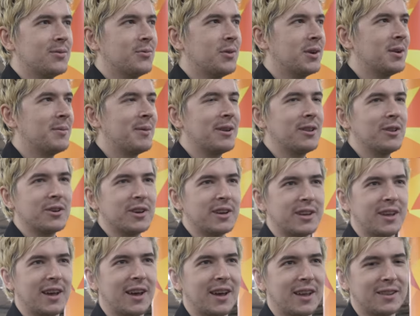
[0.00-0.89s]
what am I looking
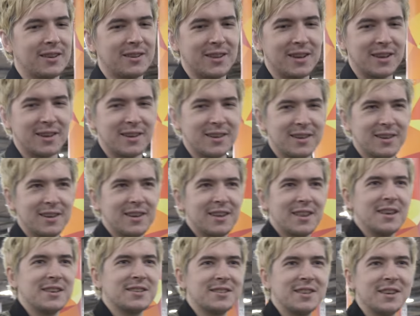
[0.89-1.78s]
at? They're like, yeah,
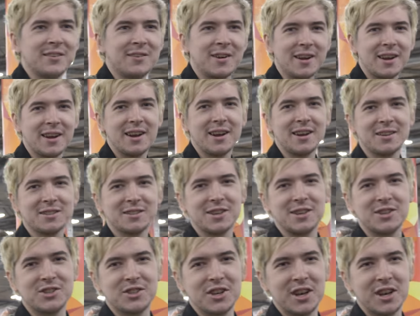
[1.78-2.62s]
this thing right here is gonna